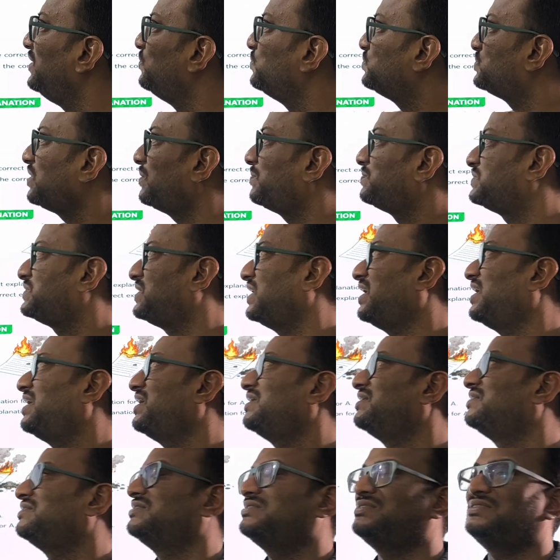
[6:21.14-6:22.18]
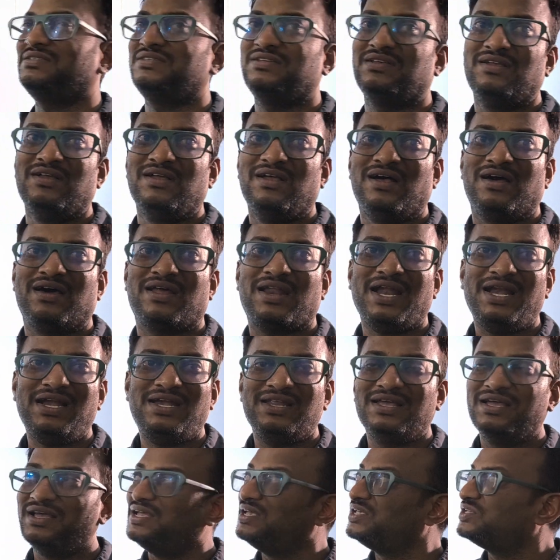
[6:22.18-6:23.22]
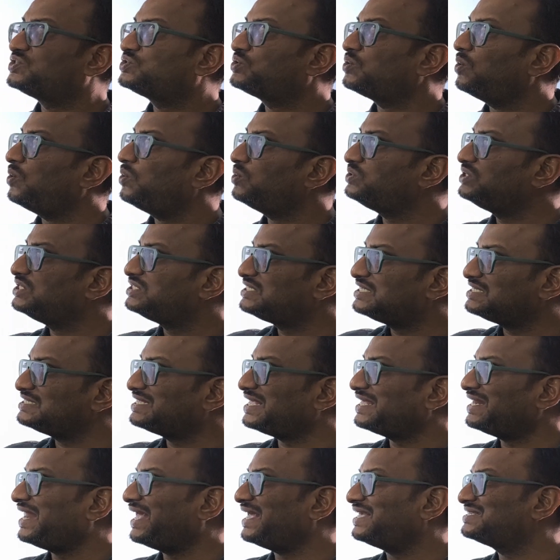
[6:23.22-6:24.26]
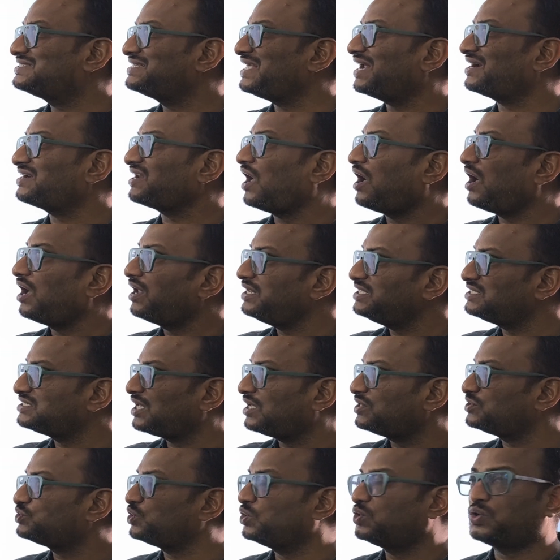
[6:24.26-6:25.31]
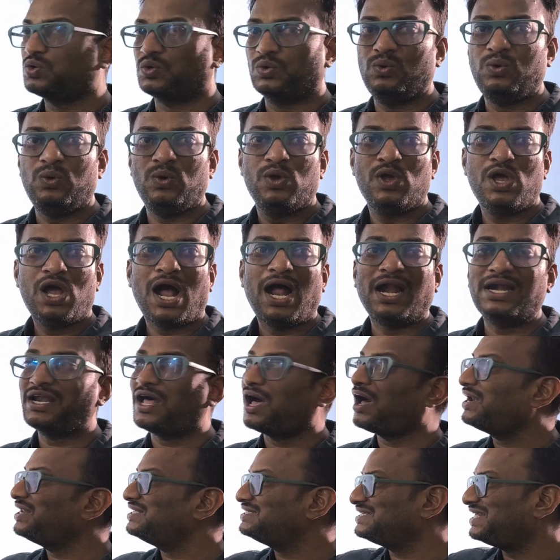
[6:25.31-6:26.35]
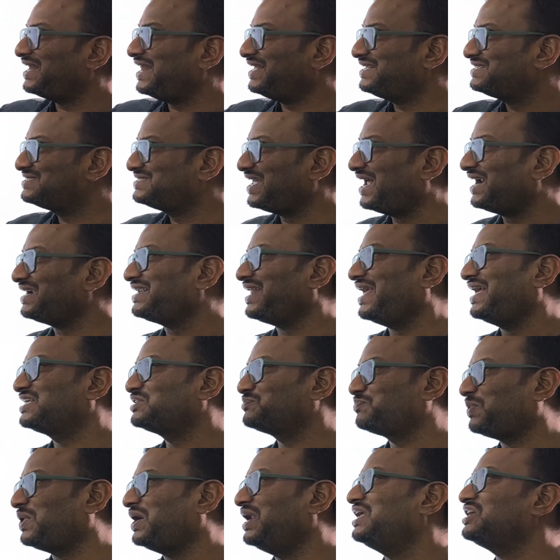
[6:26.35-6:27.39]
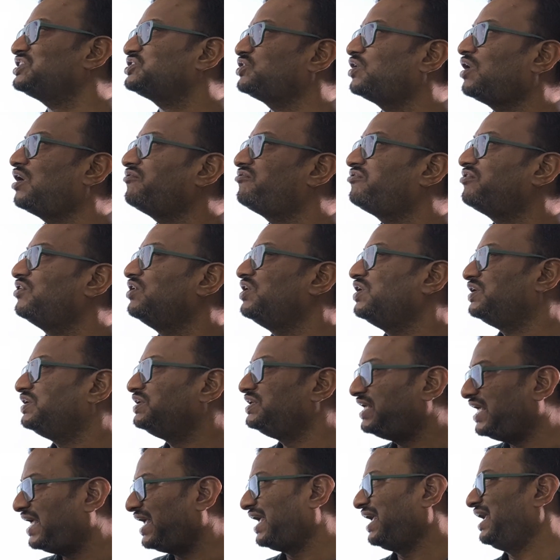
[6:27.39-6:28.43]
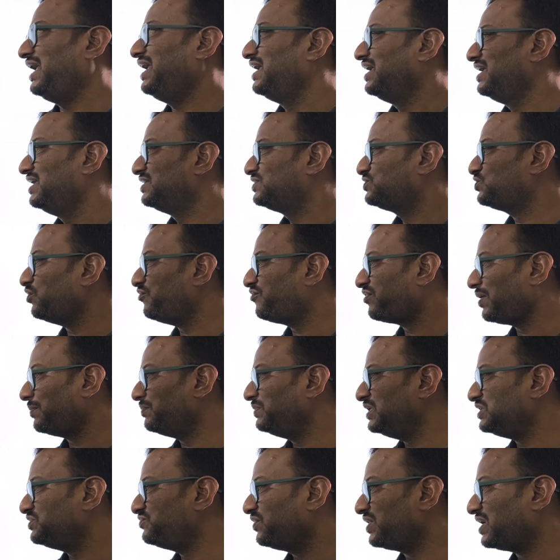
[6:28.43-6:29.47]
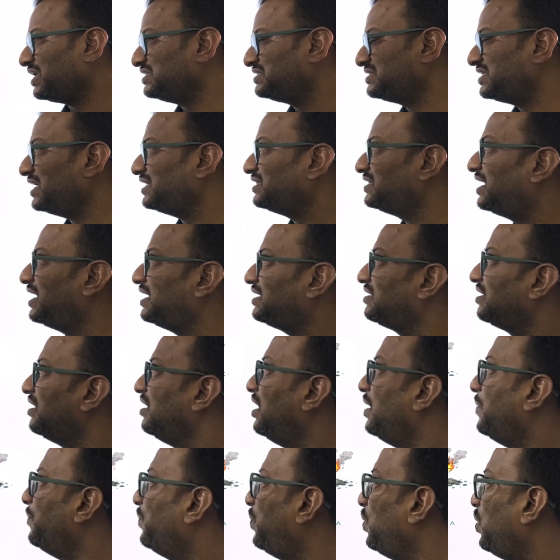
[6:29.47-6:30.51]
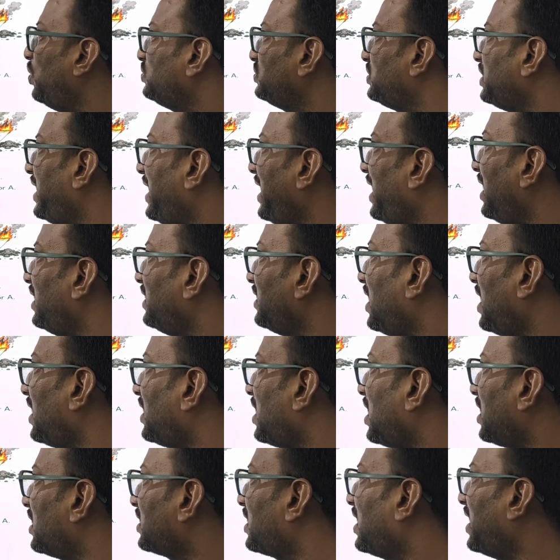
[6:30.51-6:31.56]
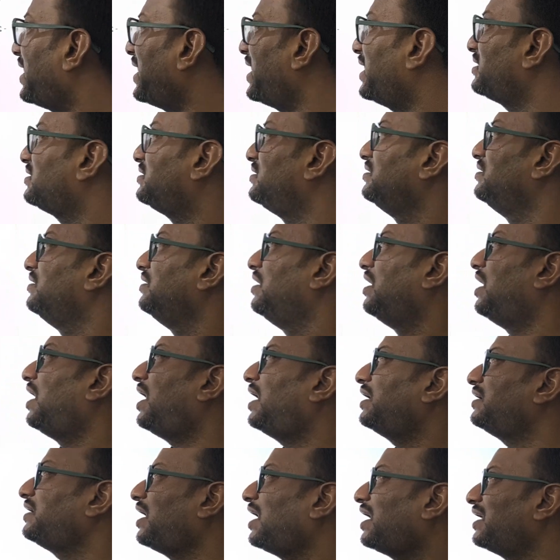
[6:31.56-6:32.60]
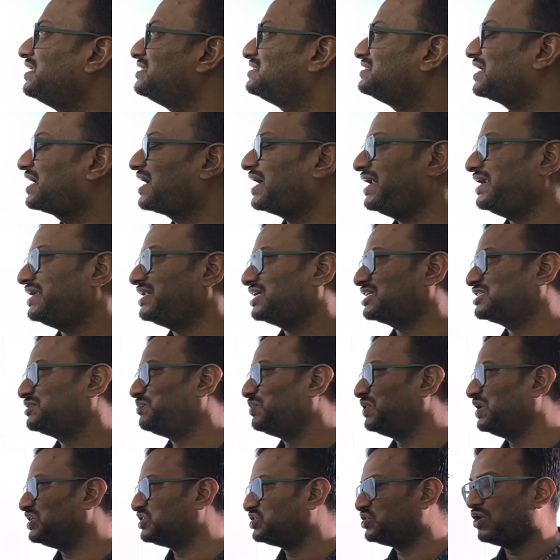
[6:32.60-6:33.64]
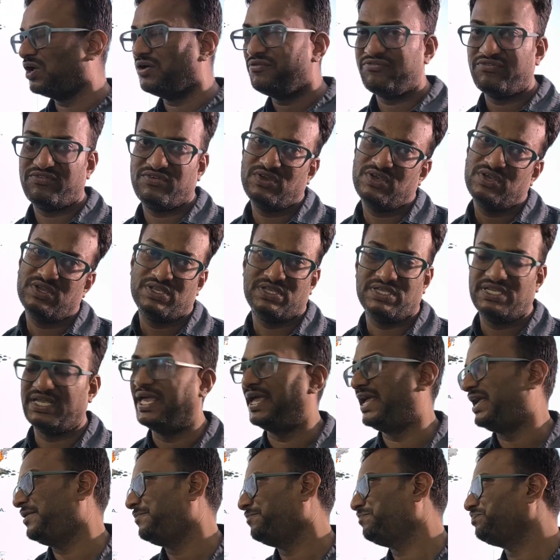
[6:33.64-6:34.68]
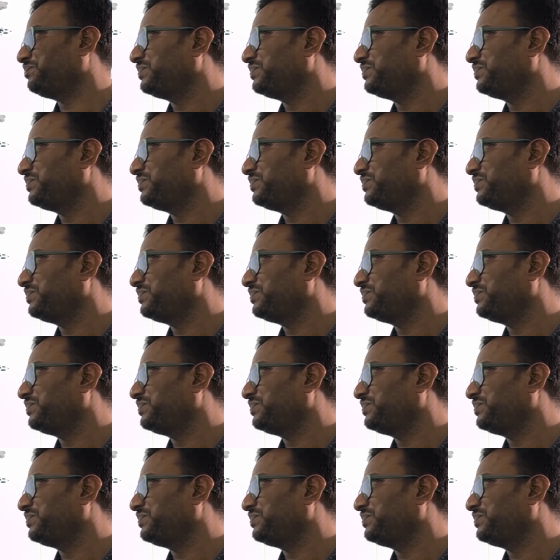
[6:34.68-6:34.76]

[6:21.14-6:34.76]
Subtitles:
new substance, right? So this is an exact, R is also true and R is an exact explanation of A. So from this we can say that both A and R are correct and R is the correct explanation of A.